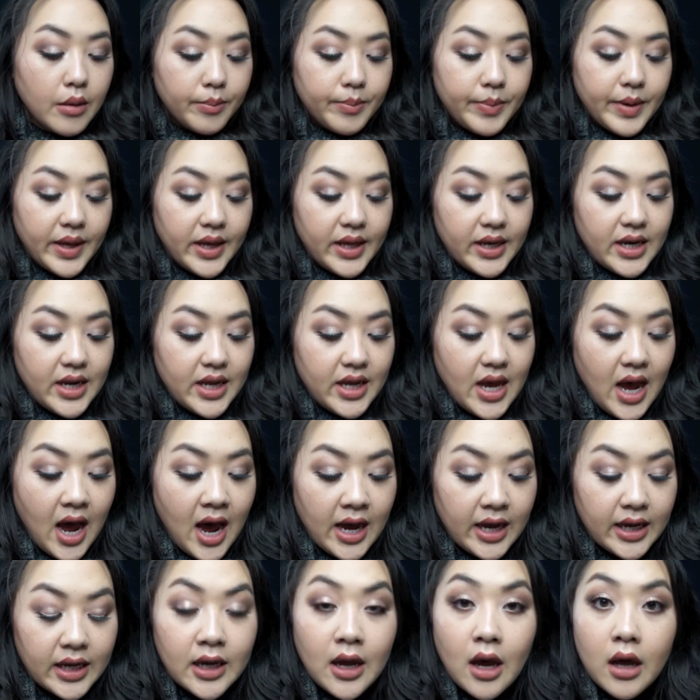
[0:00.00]
But
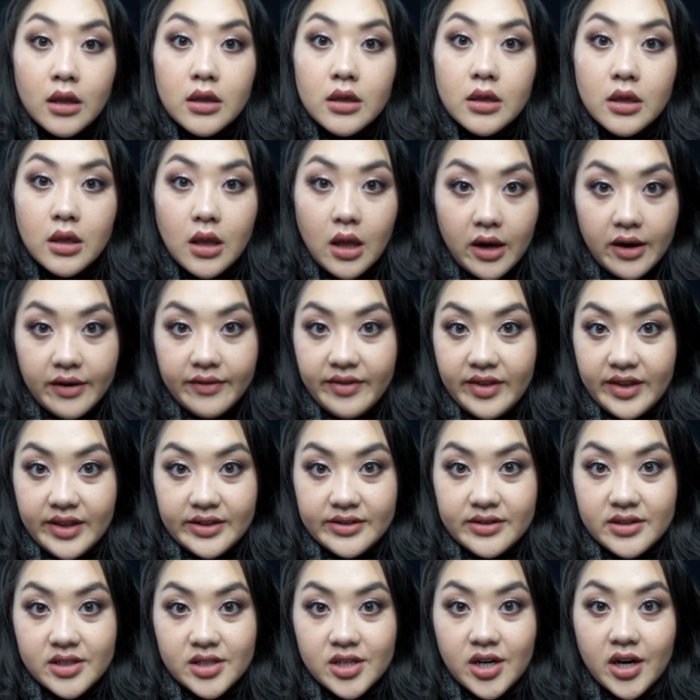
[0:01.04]
I love
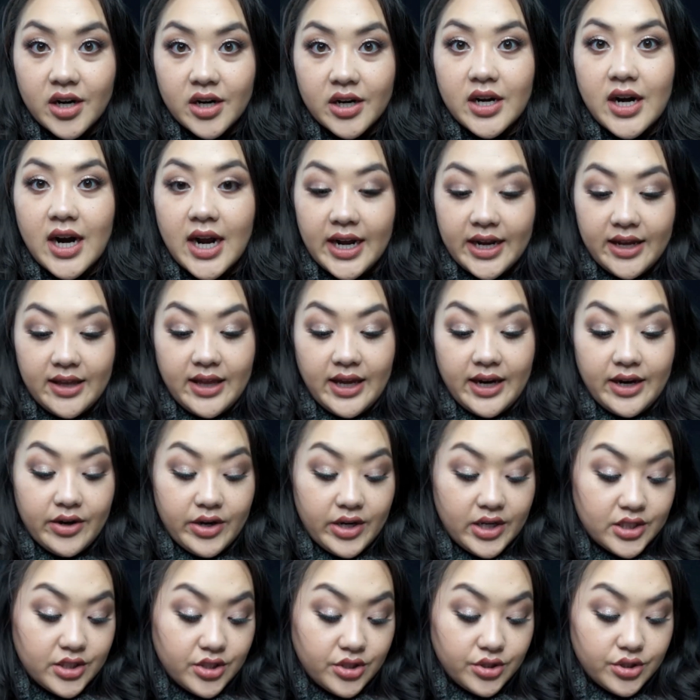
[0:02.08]
this Tarte highlighter.
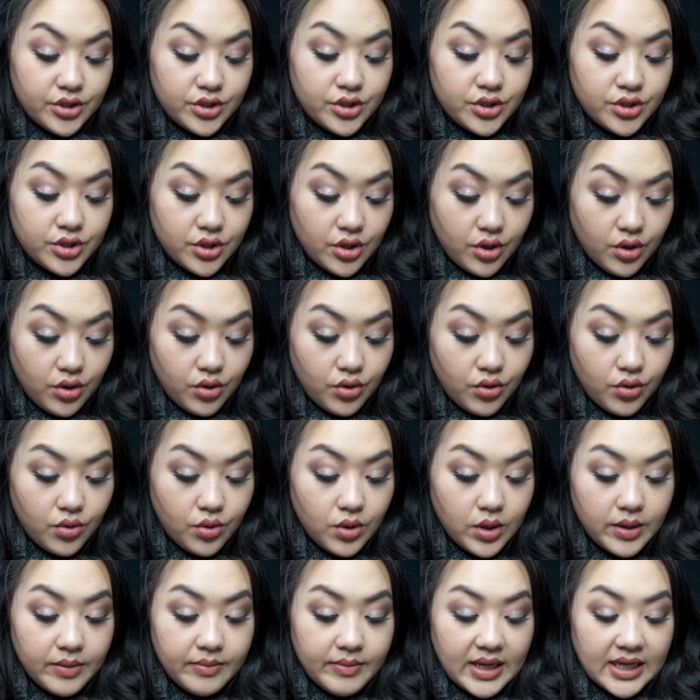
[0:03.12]
It's just
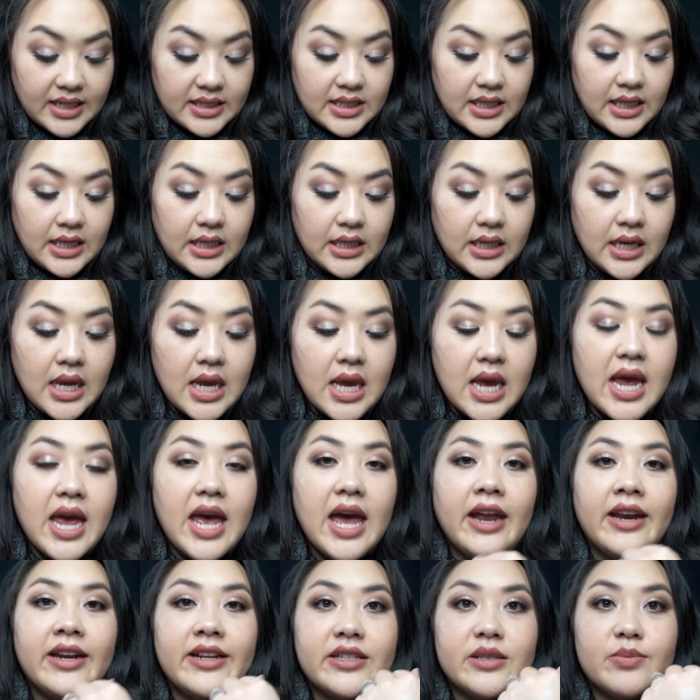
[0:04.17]
so amazing,
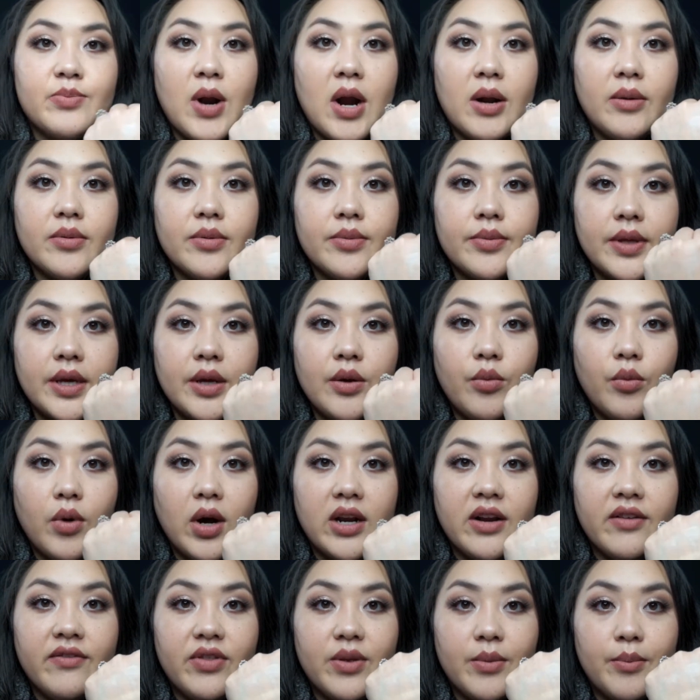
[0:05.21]
and it's probably
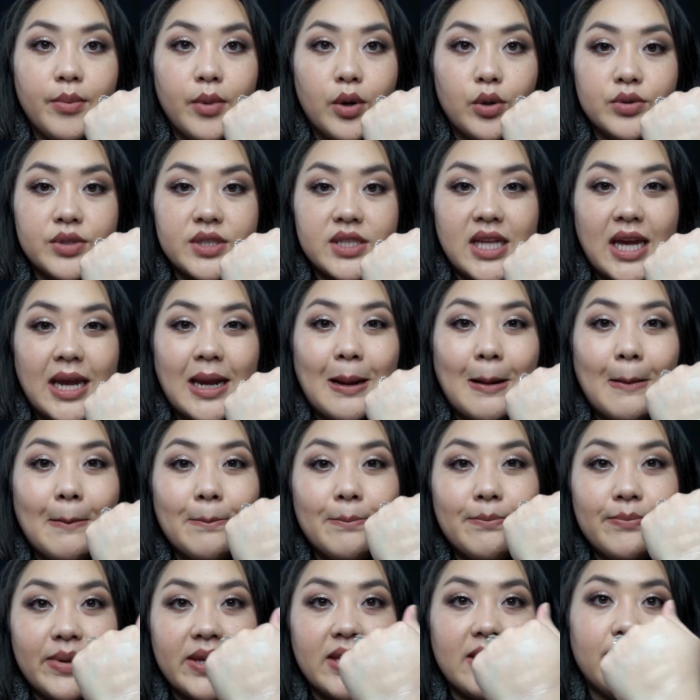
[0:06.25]
one of the most
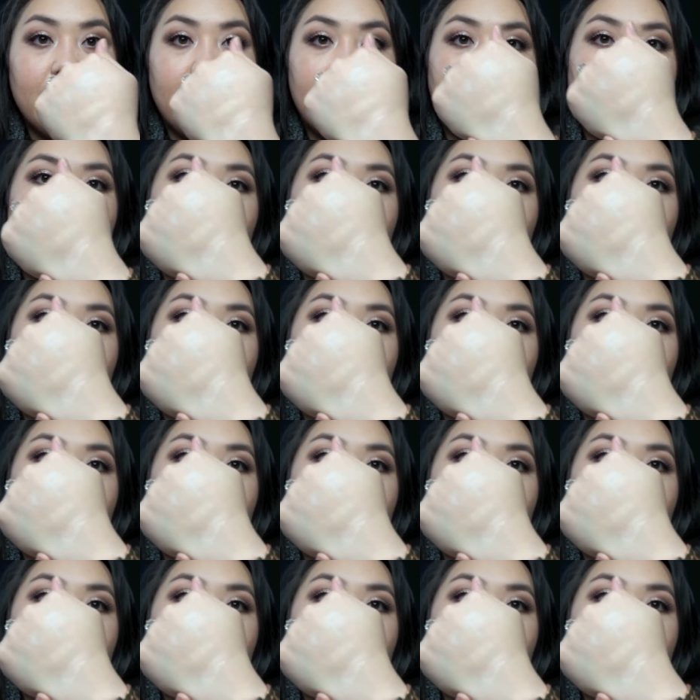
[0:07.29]
like beaming